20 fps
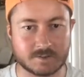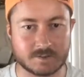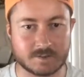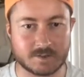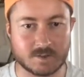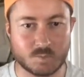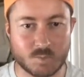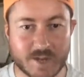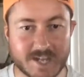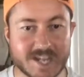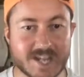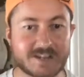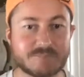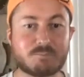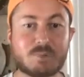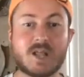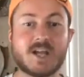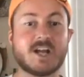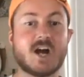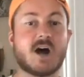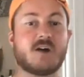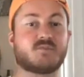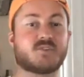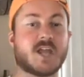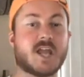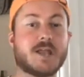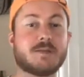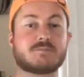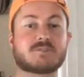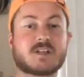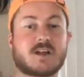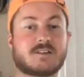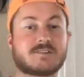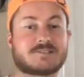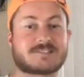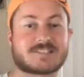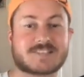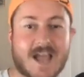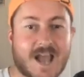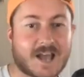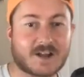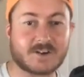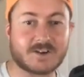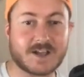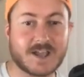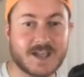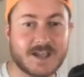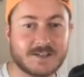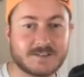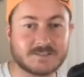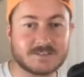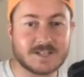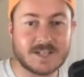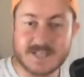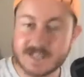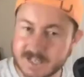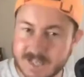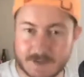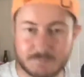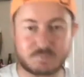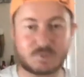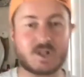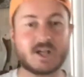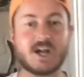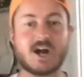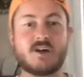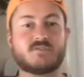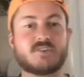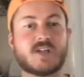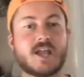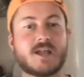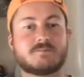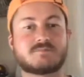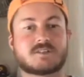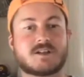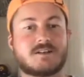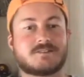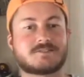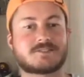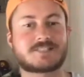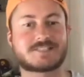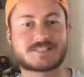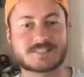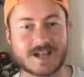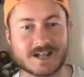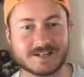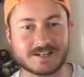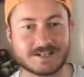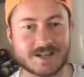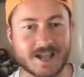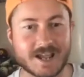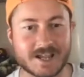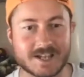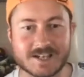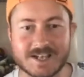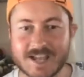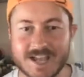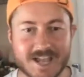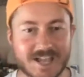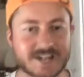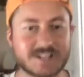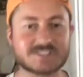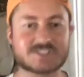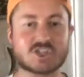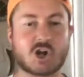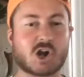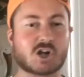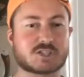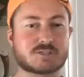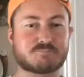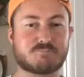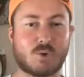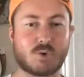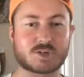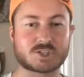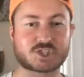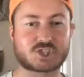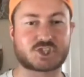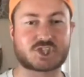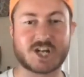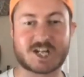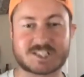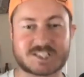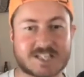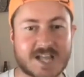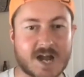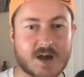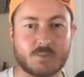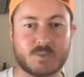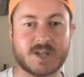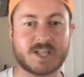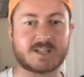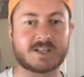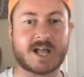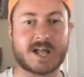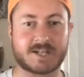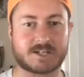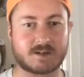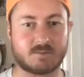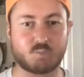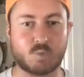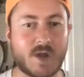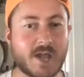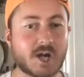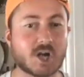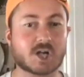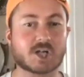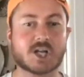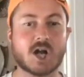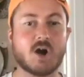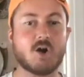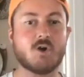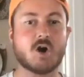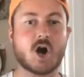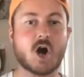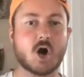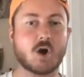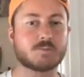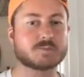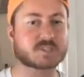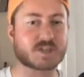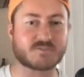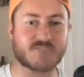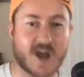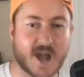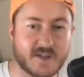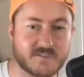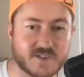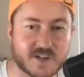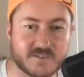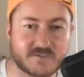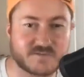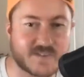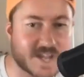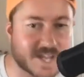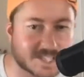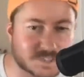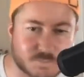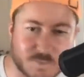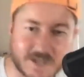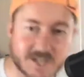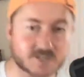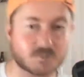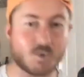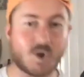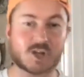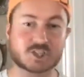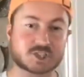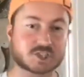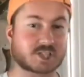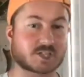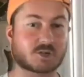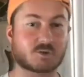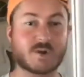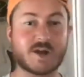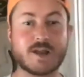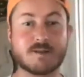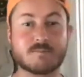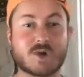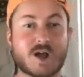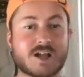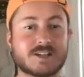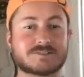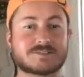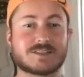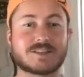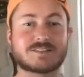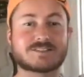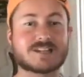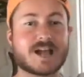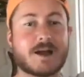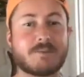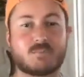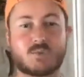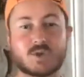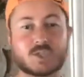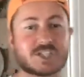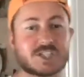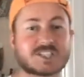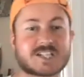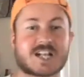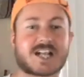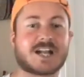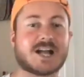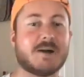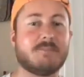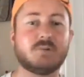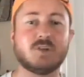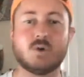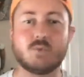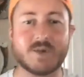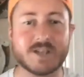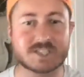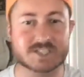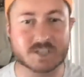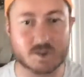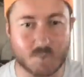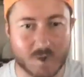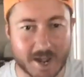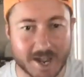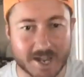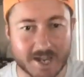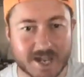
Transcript: We get playoff games on Saturday, get playoff games on Sunday, and it's our sports just how we like them. Win or go home, survive in advance. We get to watch the cream rise to the top, and we're just a couple of weeks away